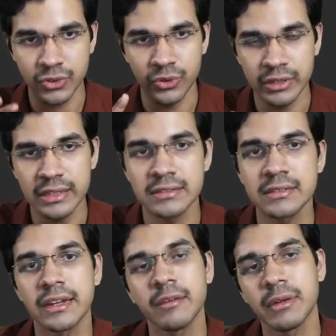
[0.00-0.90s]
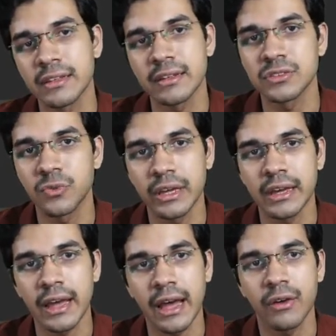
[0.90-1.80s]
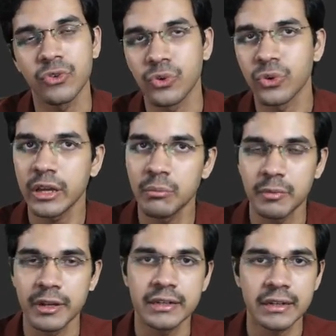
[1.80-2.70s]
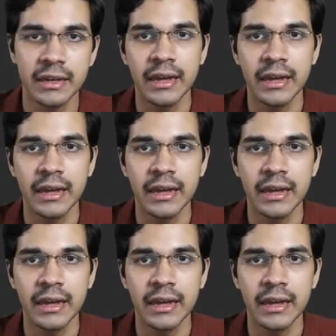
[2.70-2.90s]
So these three methods we have to implement.